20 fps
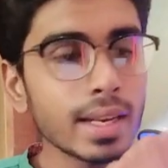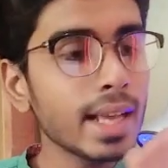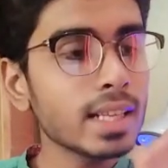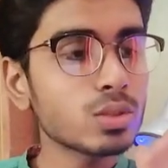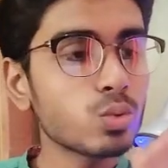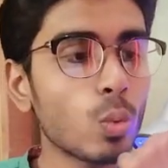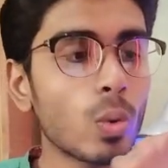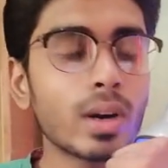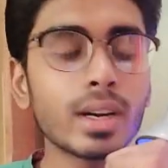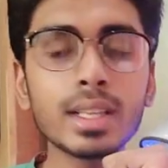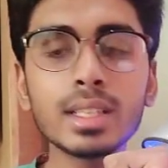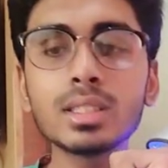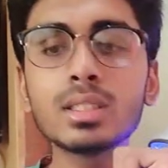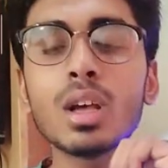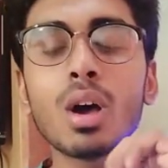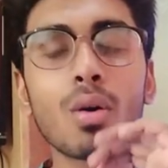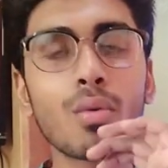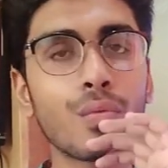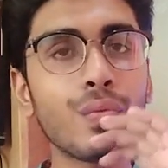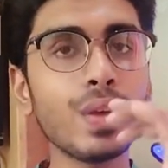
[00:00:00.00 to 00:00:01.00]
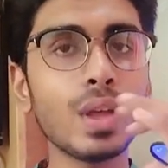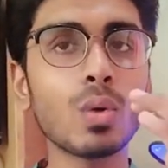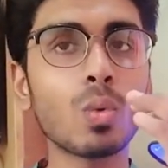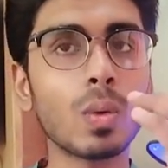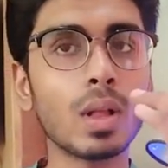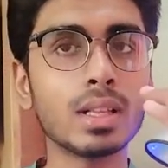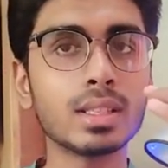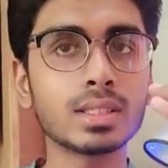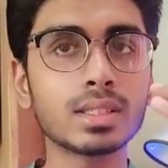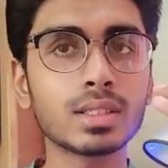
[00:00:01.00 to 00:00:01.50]
next word is
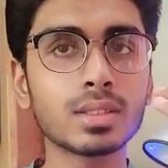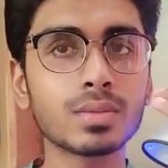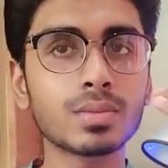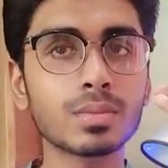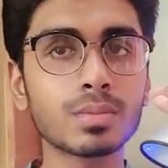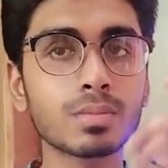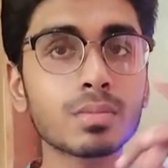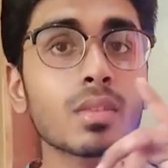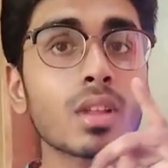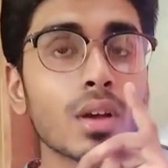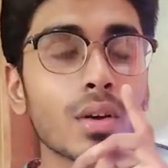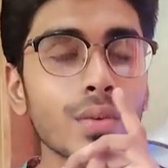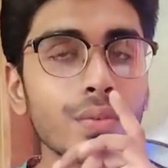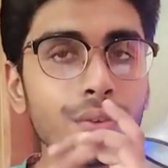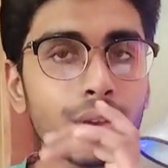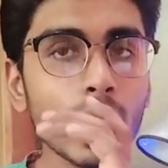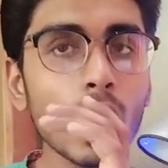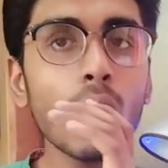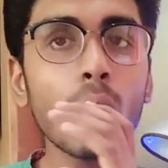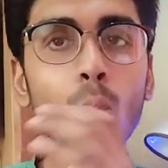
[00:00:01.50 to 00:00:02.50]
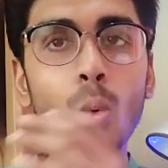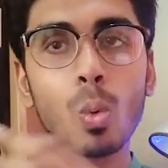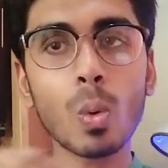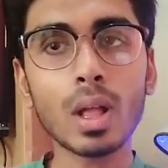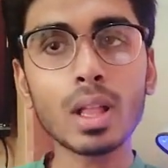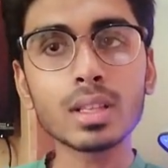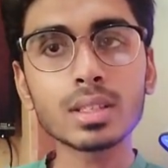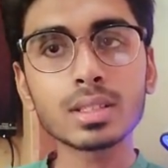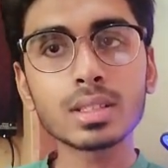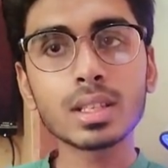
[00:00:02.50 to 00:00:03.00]
farewells,
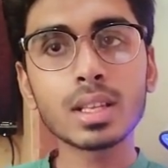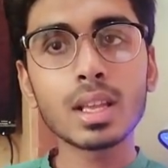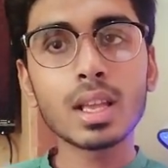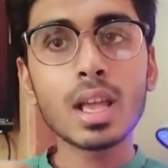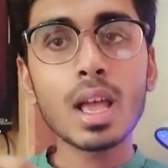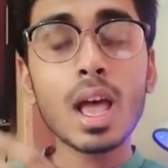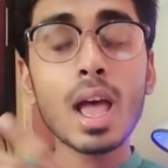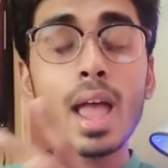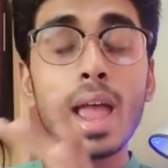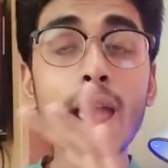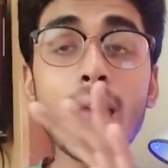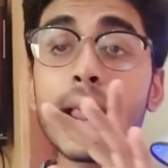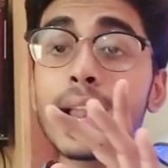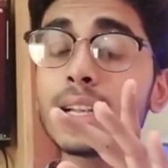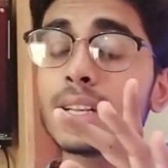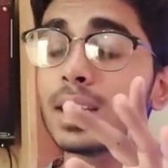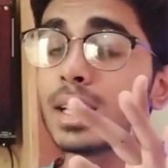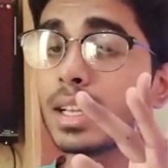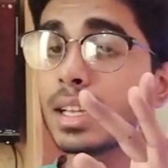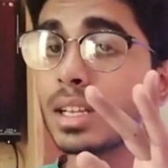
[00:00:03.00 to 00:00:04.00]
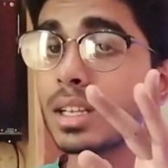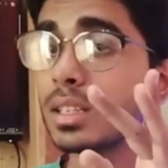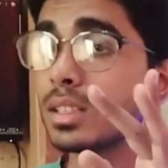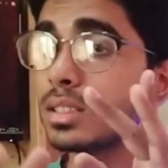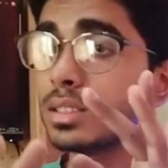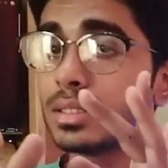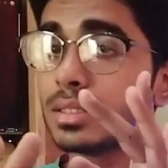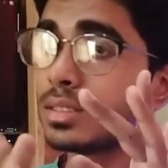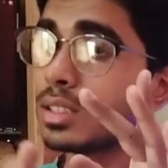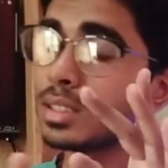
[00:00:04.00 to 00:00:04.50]
farewells, and
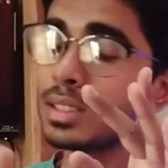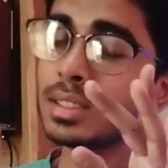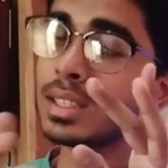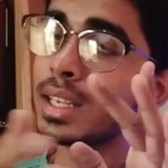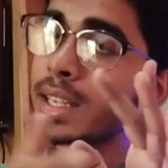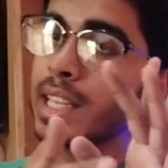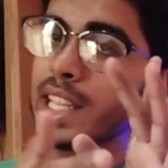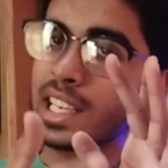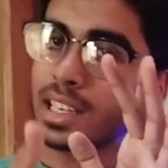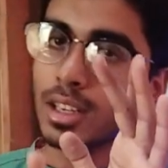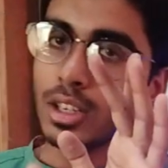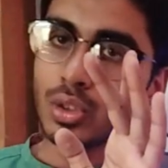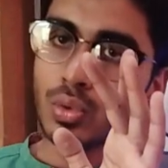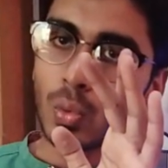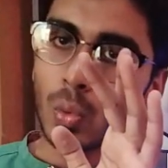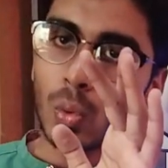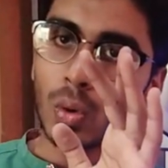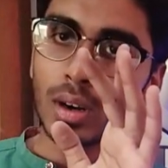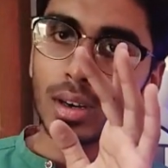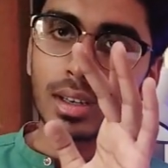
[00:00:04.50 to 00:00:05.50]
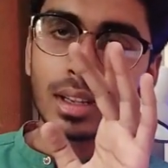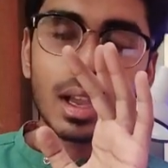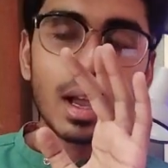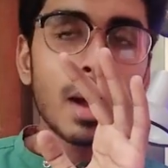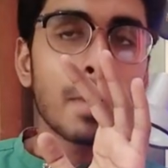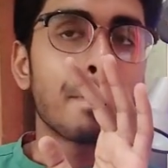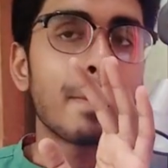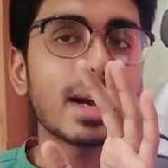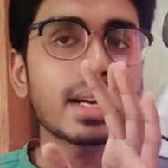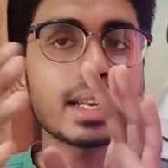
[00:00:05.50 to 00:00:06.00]
this is an English word.
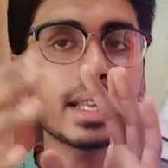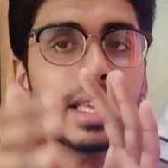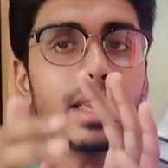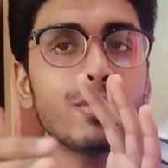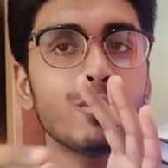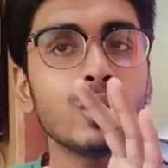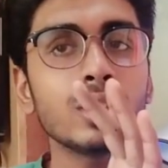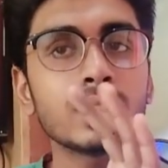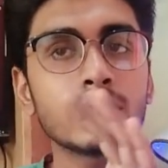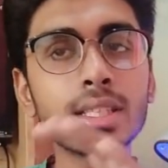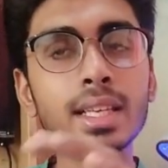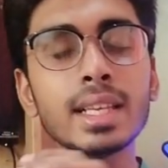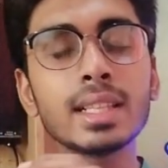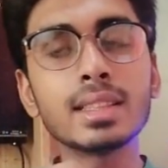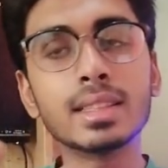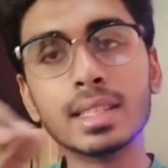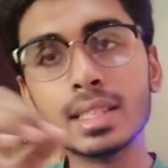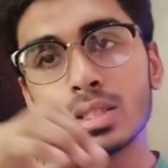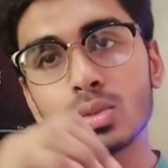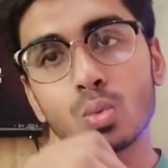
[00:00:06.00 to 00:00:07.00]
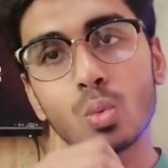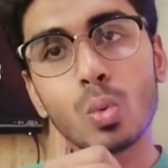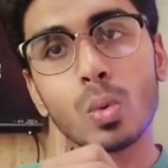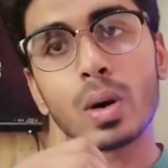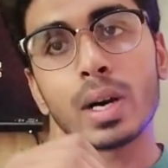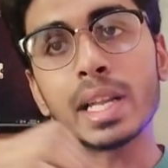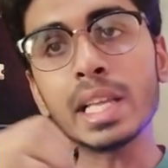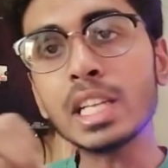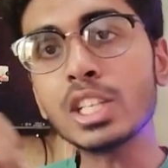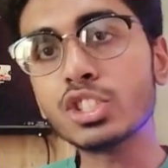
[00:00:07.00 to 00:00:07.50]
But if we say this
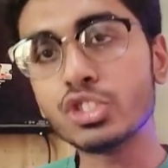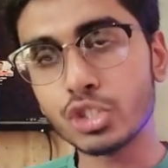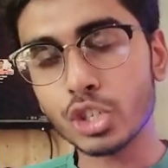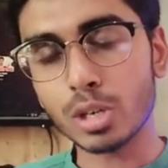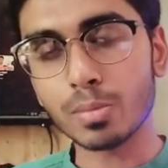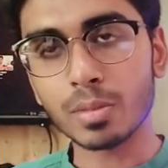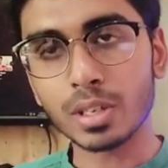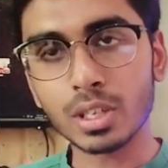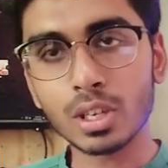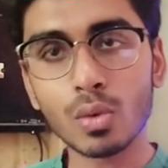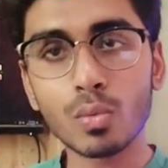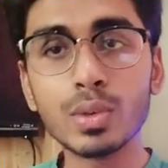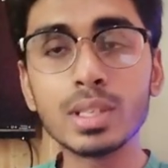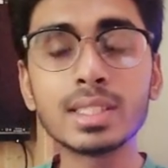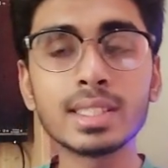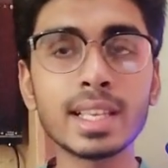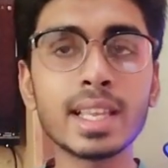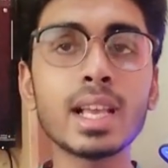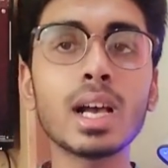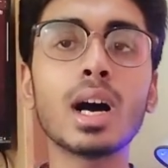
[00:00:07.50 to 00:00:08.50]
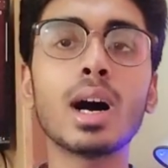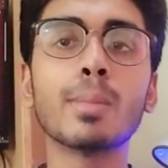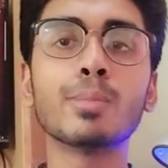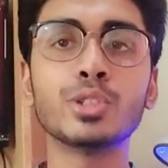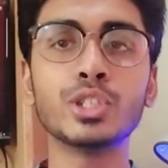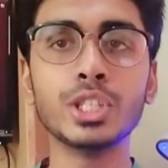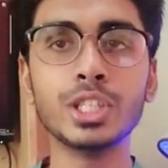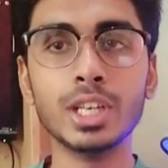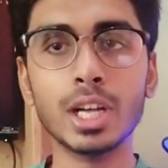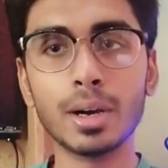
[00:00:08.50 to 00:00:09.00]
word in German, we say
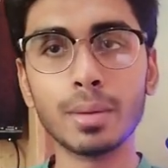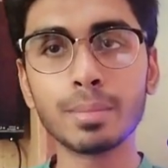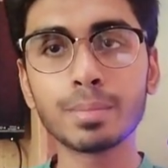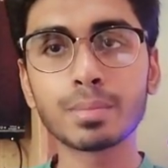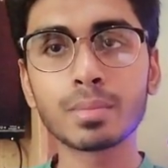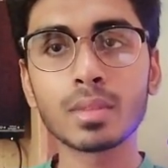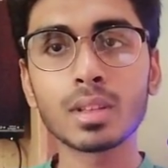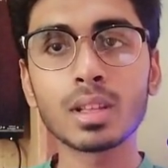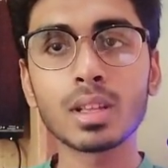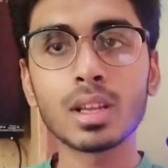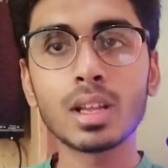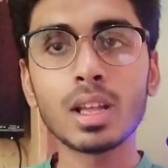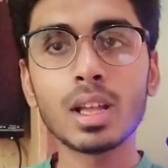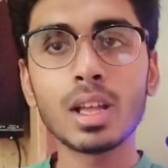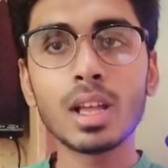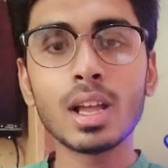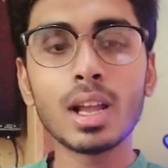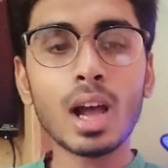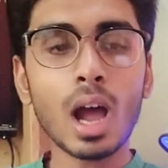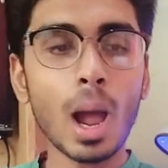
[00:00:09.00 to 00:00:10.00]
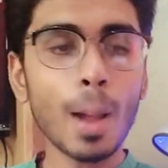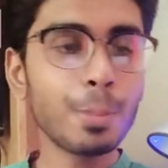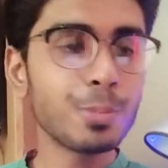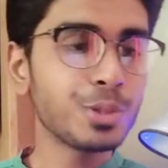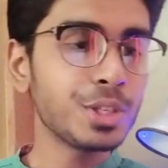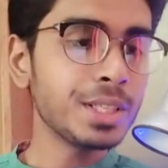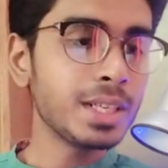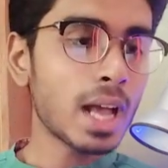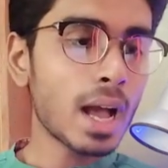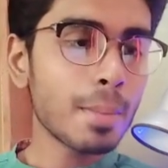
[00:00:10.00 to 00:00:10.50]
Abschiede.
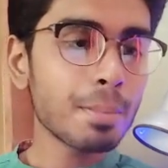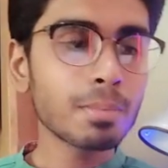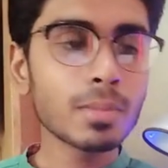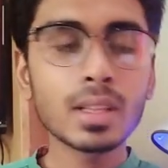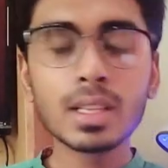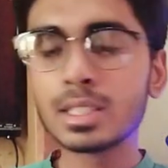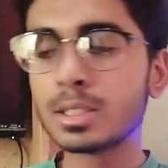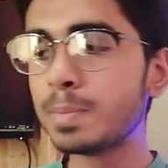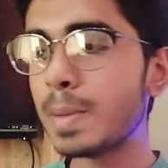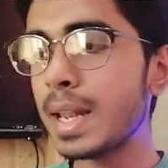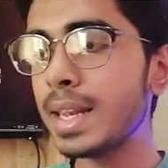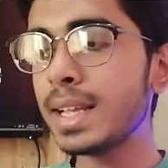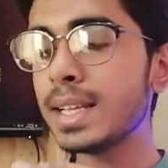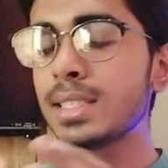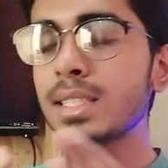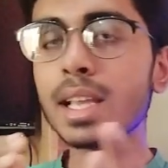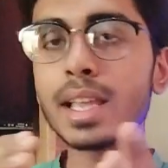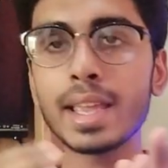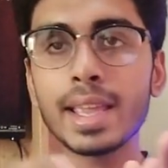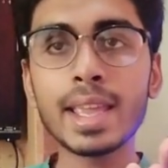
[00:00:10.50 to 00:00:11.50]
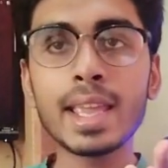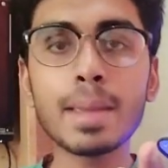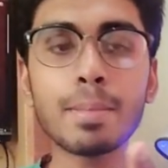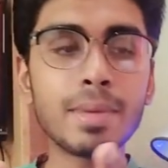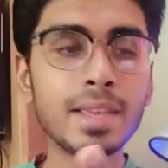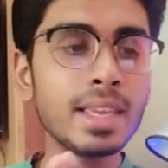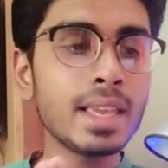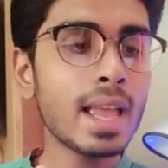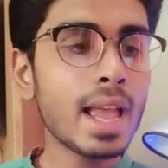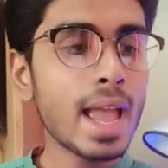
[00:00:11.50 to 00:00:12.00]
Abschiede spelling is
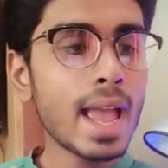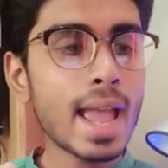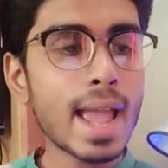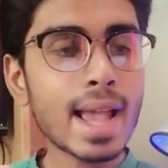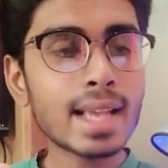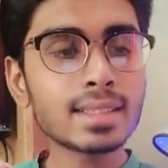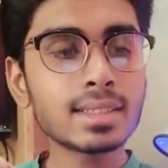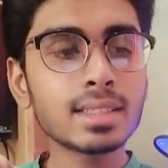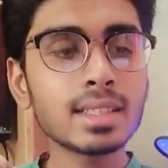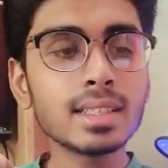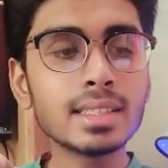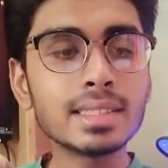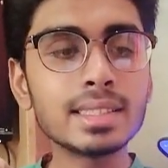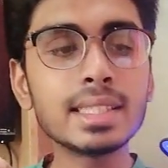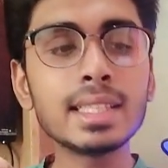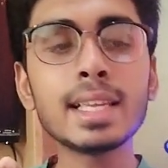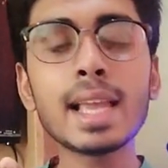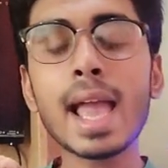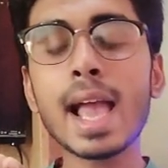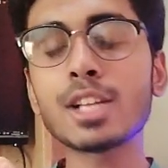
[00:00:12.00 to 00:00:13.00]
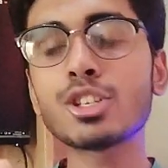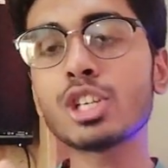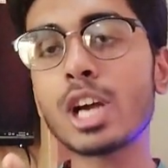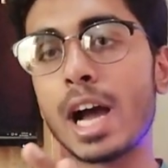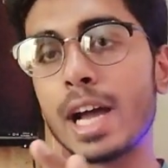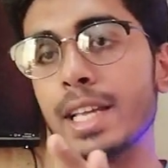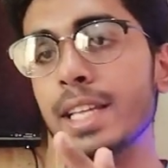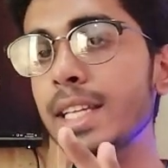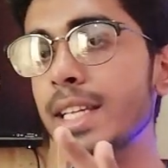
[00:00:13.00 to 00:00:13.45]
Schide.